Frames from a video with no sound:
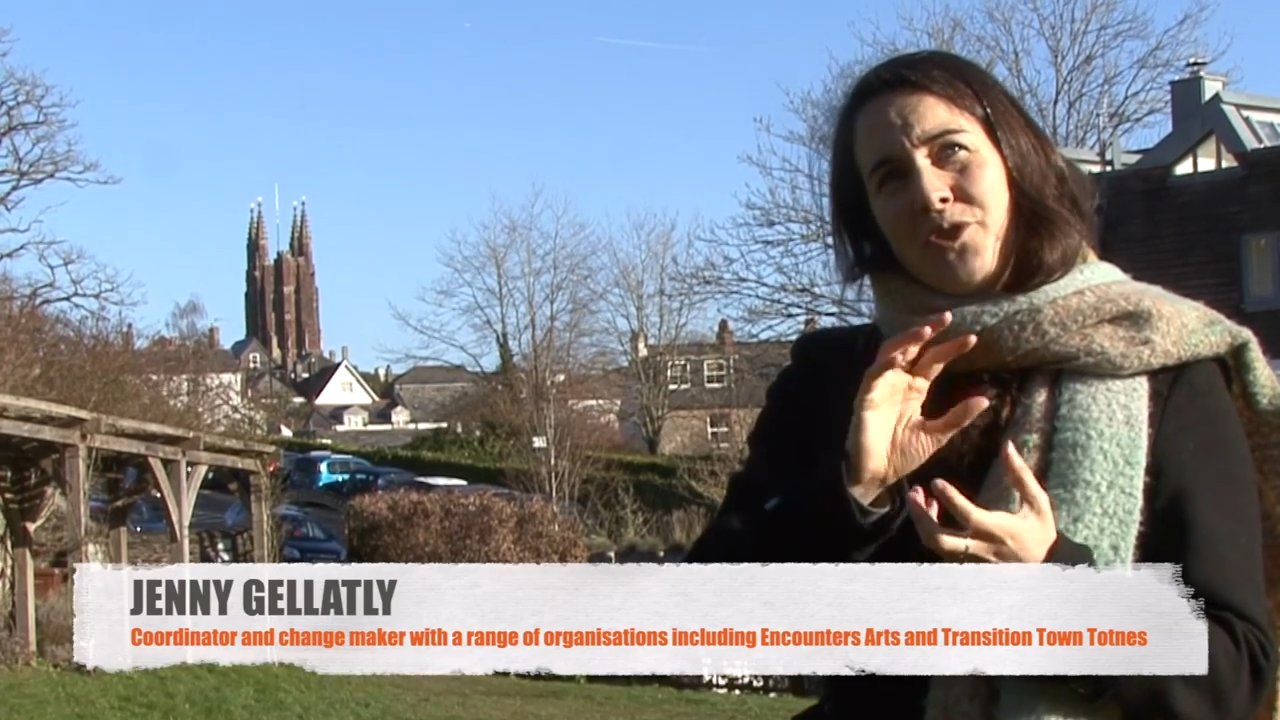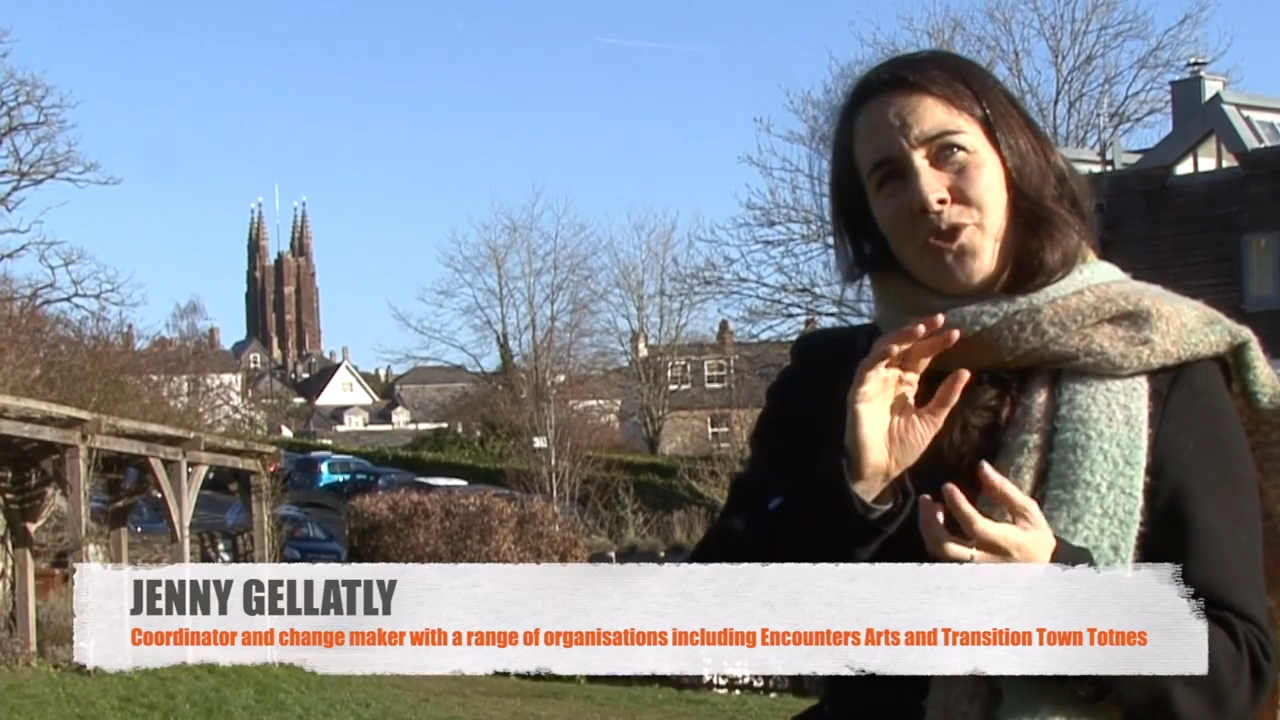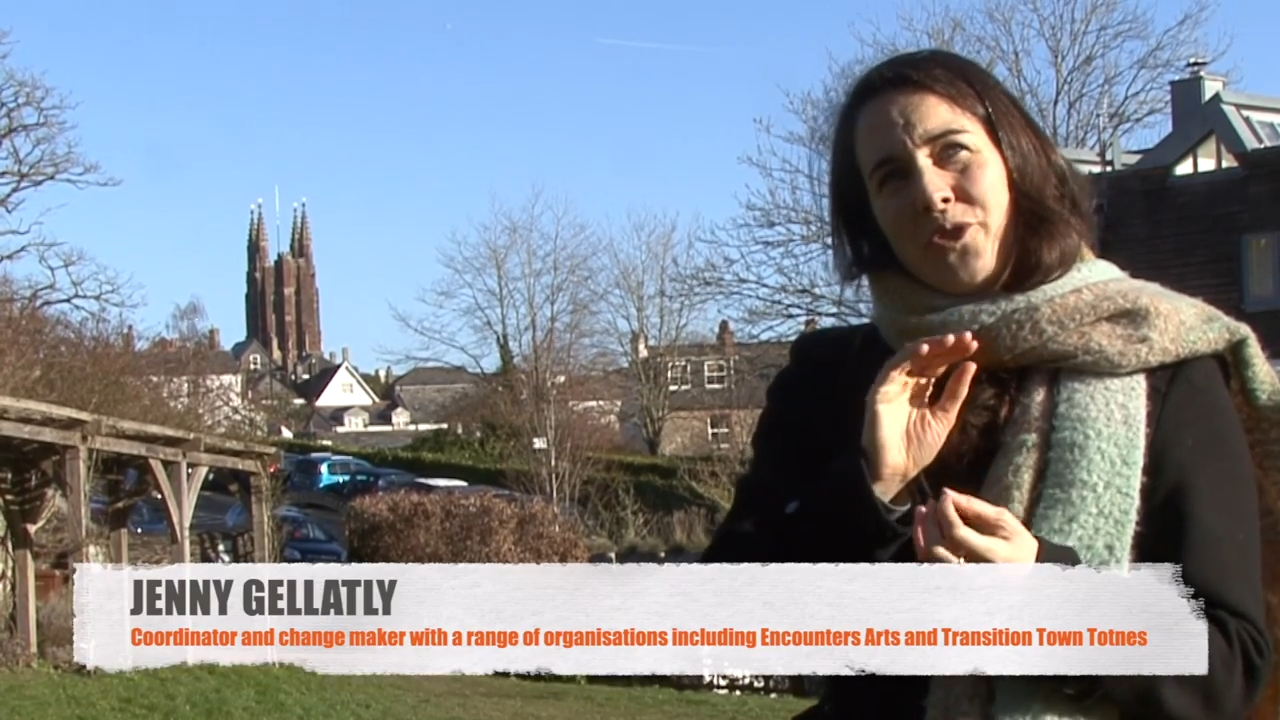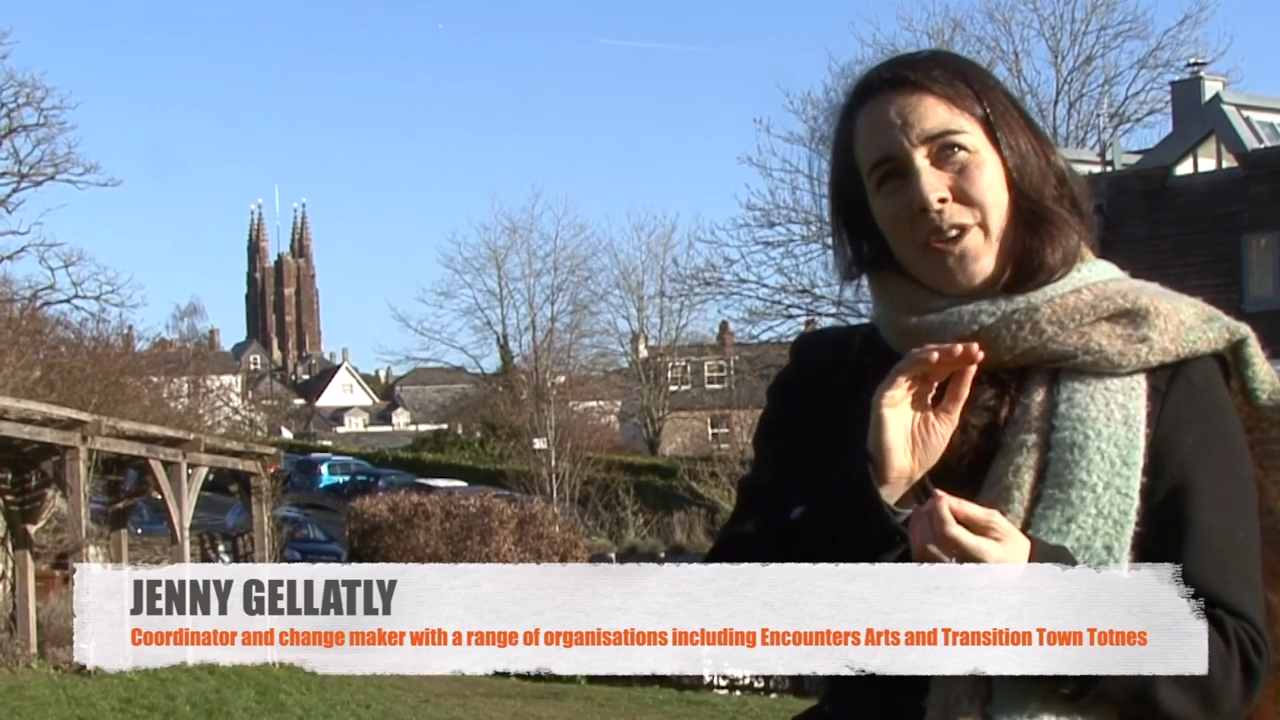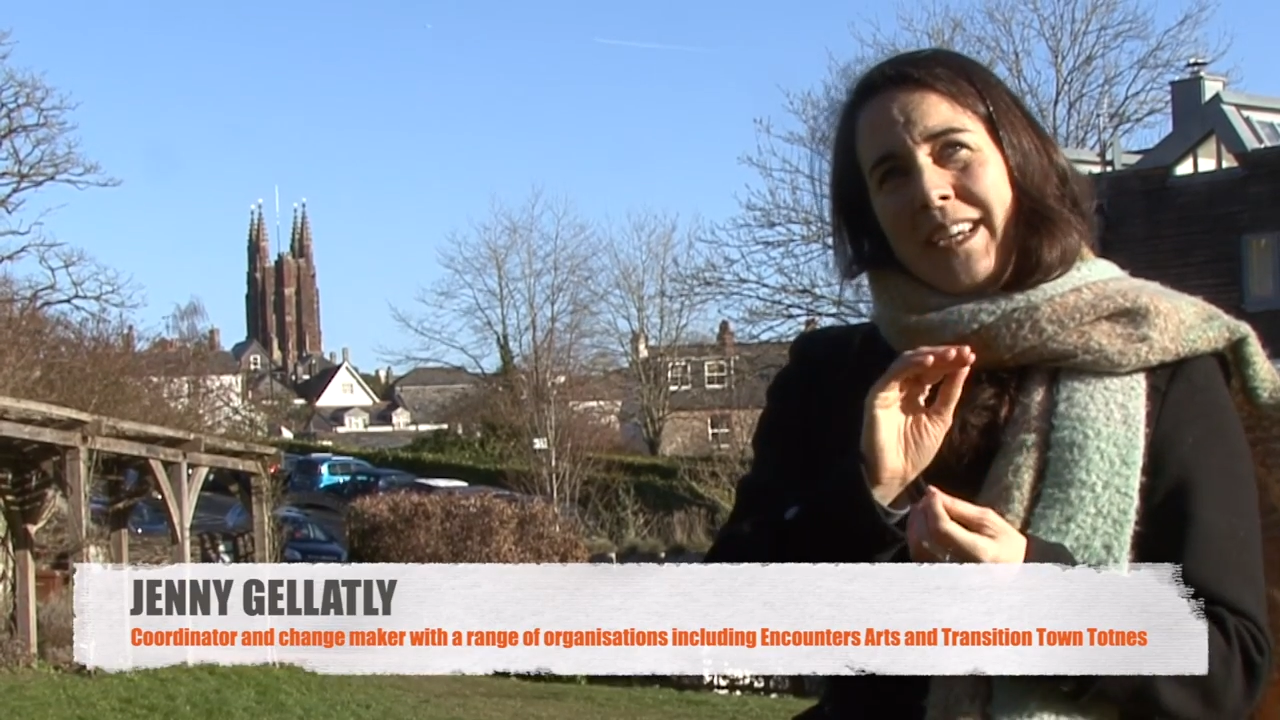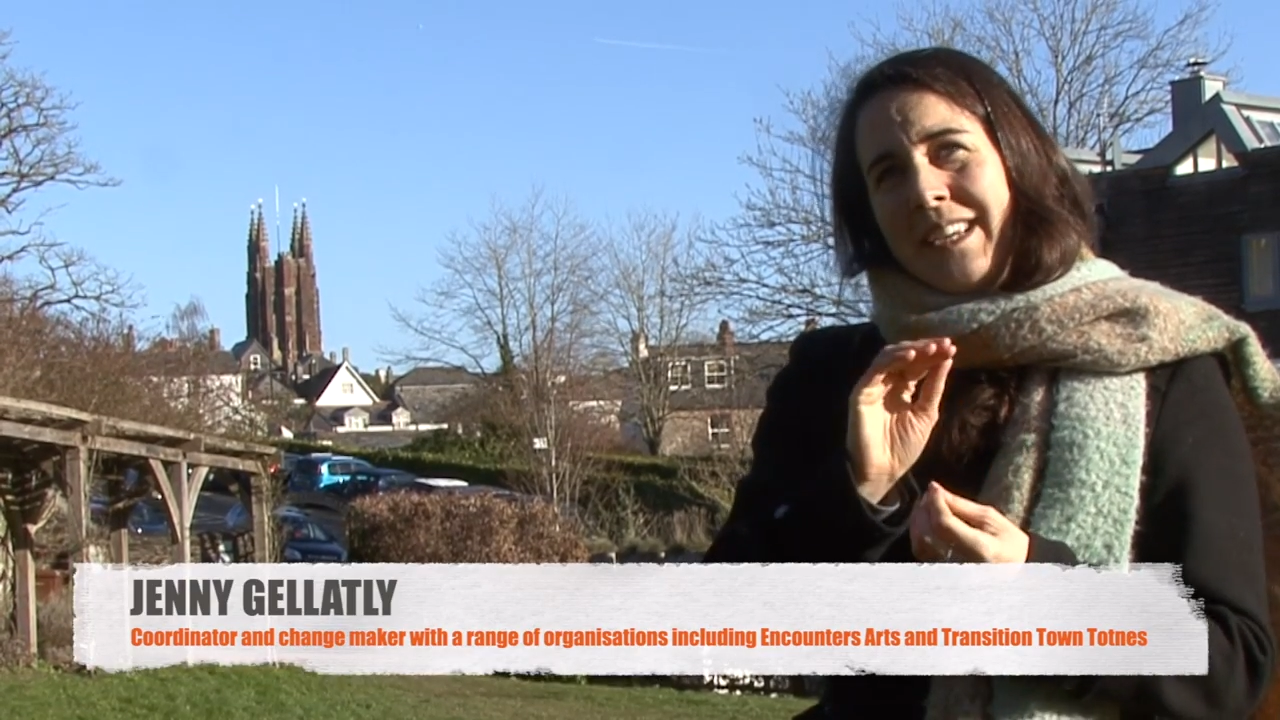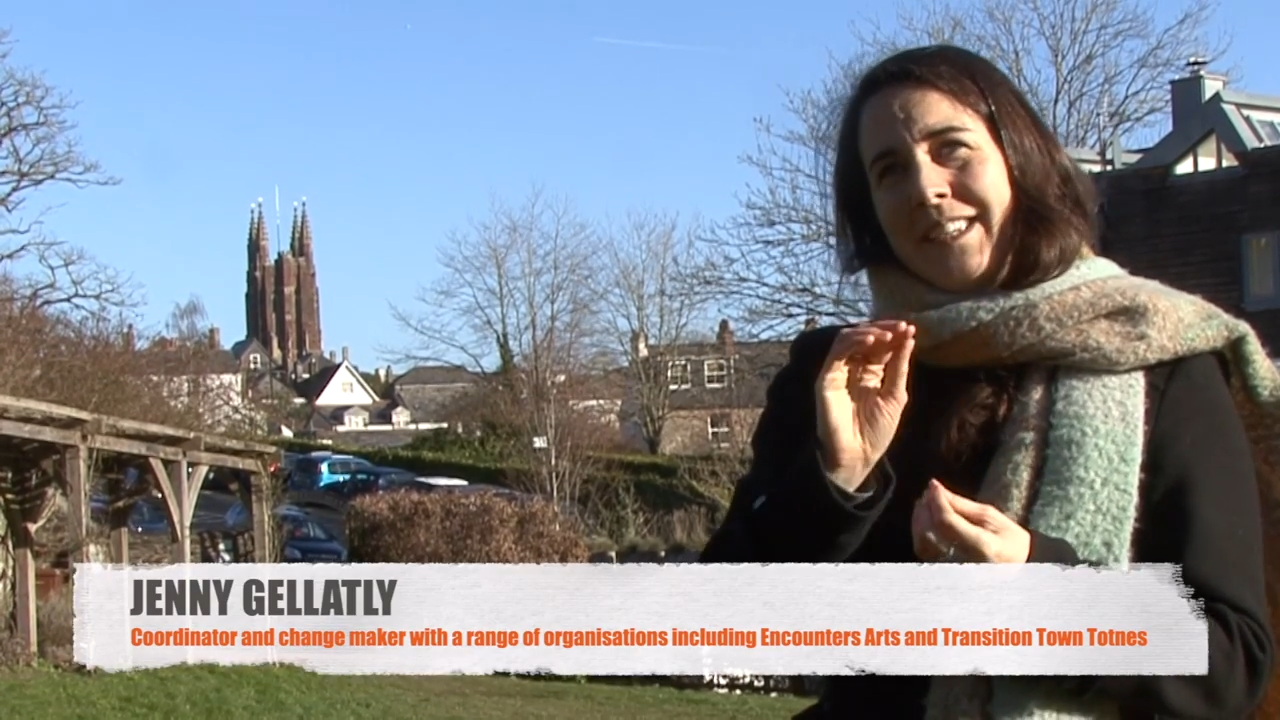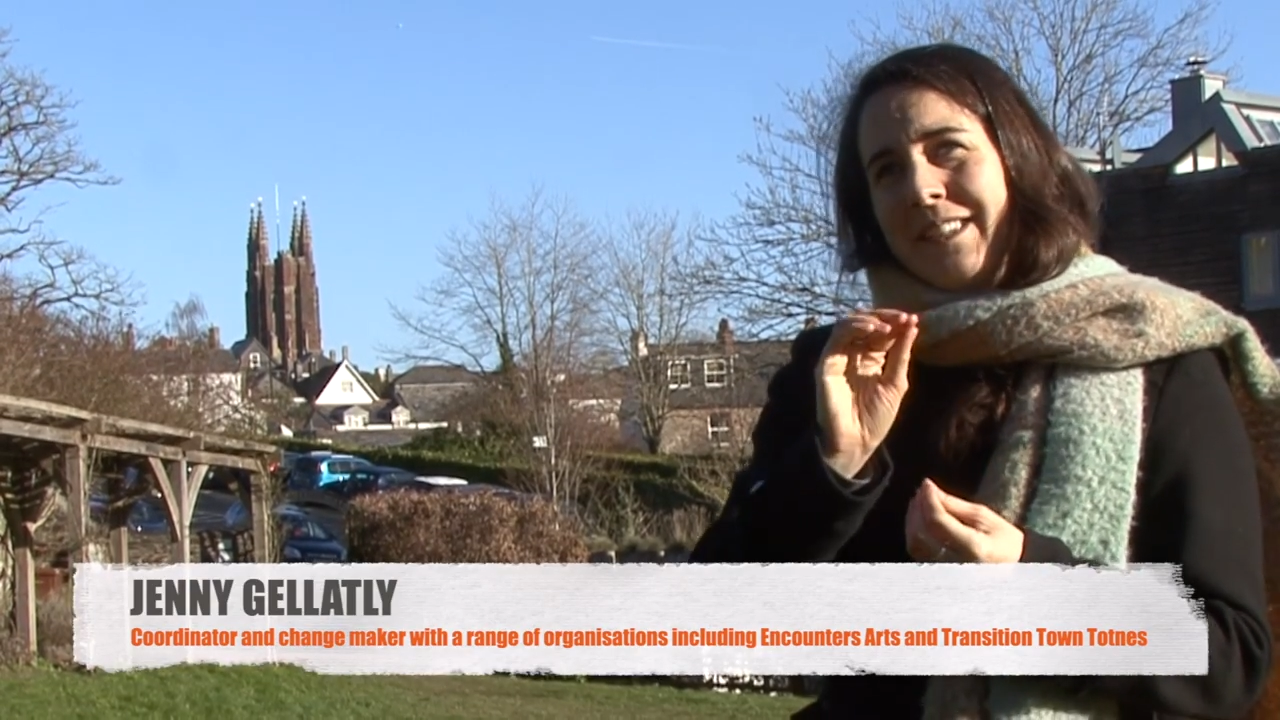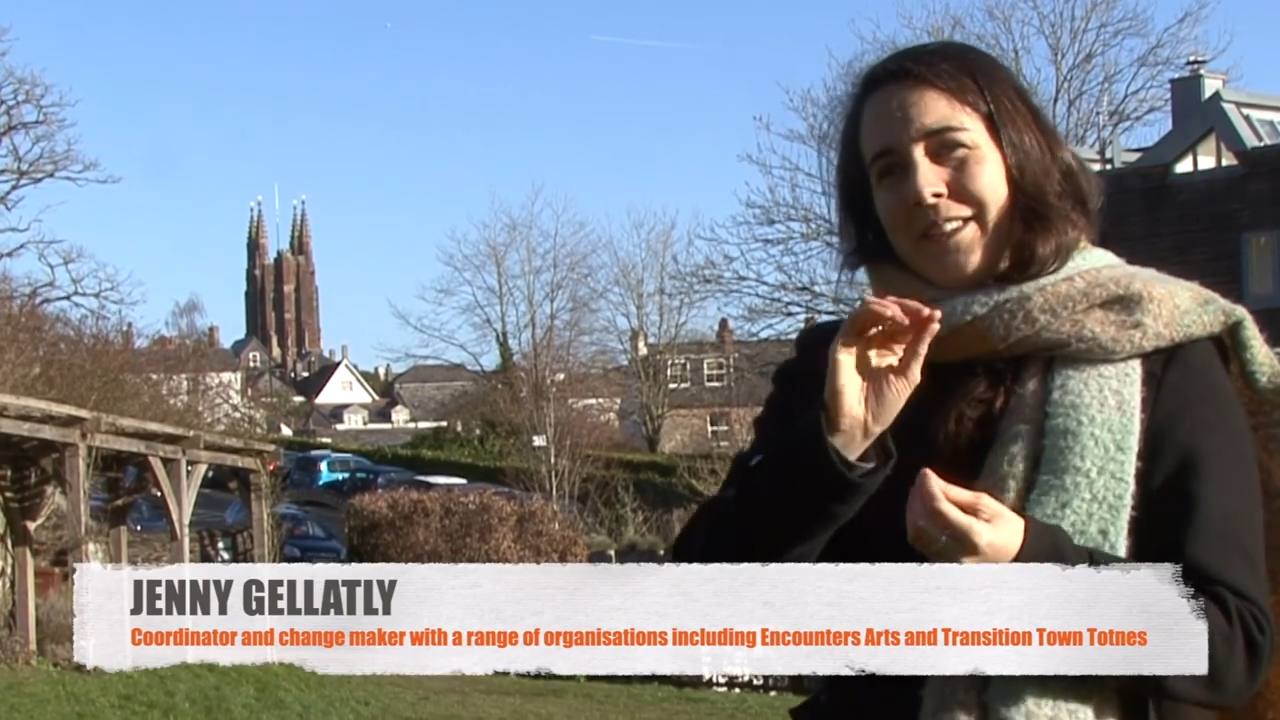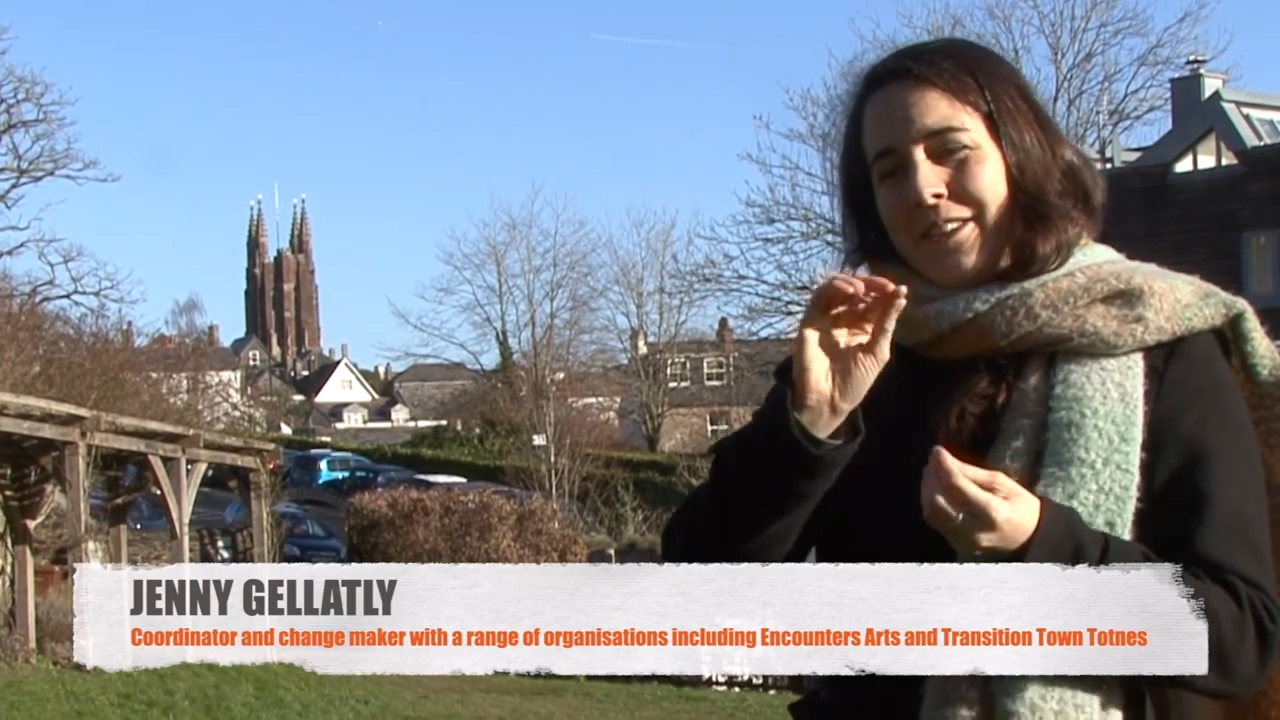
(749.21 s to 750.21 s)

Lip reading: during